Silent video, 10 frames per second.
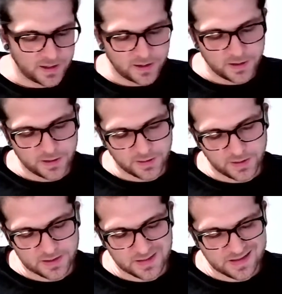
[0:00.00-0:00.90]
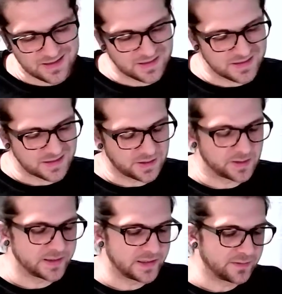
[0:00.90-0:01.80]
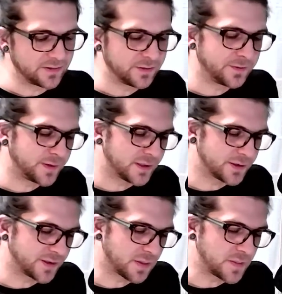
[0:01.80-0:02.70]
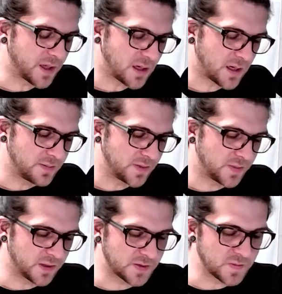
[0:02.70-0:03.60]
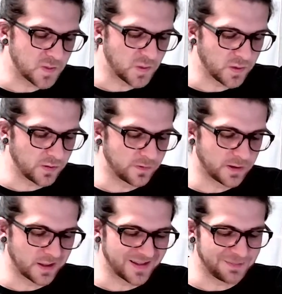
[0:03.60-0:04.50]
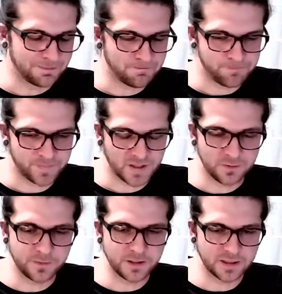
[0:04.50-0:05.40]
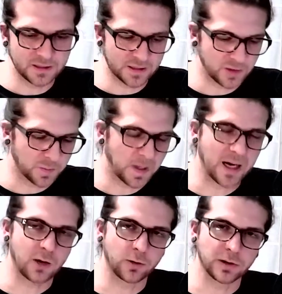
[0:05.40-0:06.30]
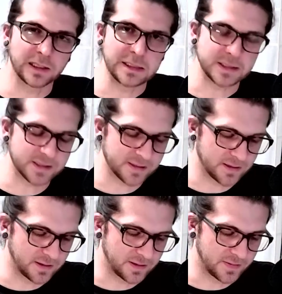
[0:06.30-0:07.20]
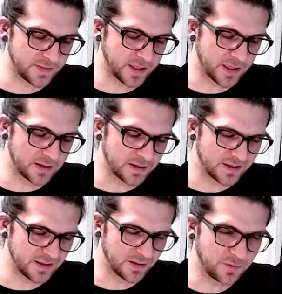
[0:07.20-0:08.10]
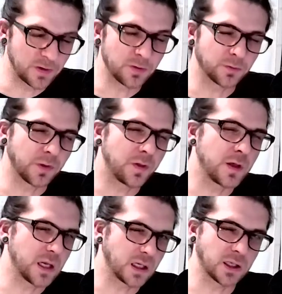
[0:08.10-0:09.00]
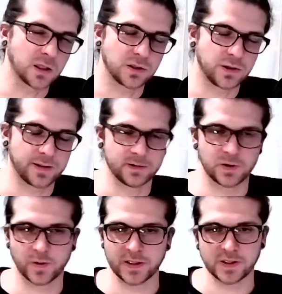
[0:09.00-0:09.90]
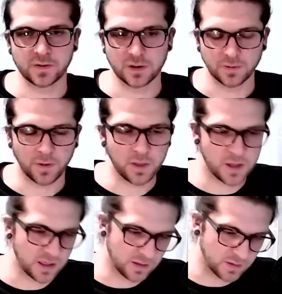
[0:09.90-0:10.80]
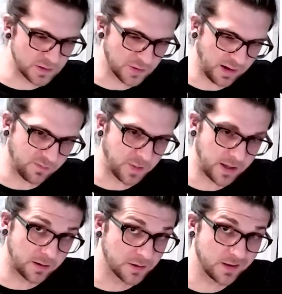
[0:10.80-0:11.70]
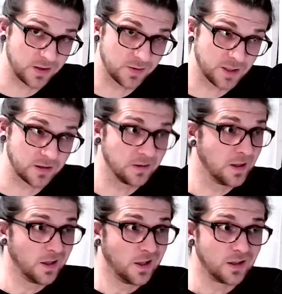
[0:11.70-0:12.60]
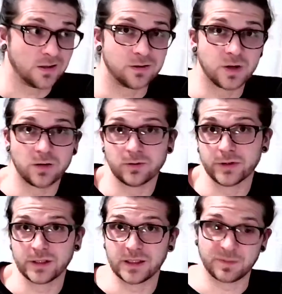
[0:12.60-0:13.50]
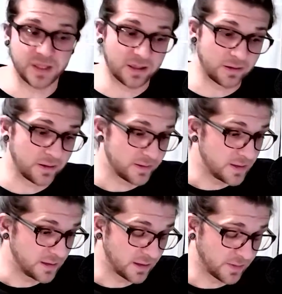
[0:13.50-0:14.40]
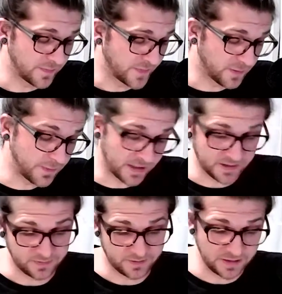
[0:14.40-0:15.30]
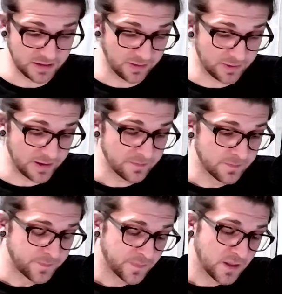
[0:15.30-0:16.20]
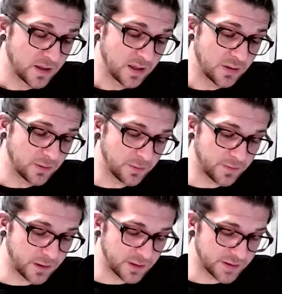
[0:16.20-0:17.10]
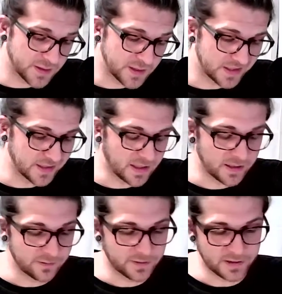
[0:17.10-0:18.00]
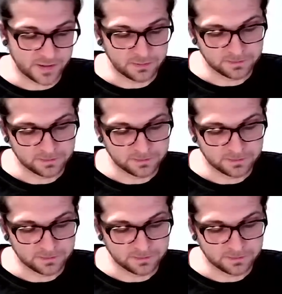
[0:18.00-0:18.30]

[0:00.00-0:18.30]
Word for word: you know, it's not necessarily even fear sometimes, but it's more of a, a feeling like you're powerless. Um, and, you know, don't think that you have a choice, if you don't think that you have power in a situation, you don't really have power, you know, effectively anyway. In the reverse, this is kind of a.